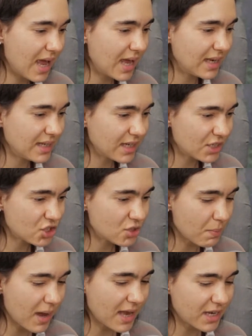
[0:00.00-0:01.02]
and yet she
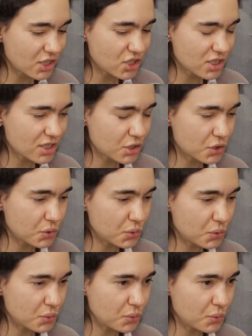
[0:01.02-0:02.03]
manages
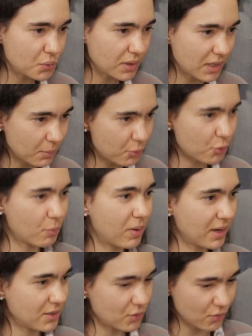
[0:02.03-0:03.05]
to keep her
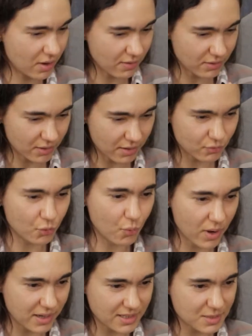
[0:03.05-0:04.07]
have the
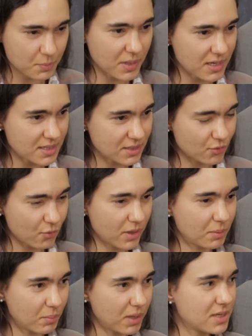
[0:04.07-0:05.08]
right space and the
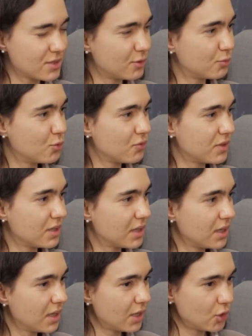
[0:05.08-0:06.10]
right place in the movie,
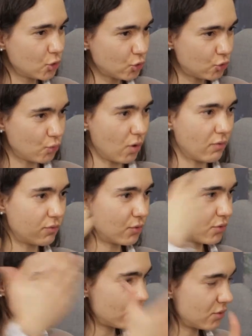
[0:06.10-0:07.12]
not to
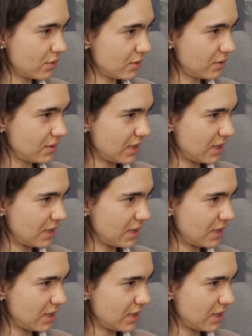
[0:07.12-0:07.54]
overtake,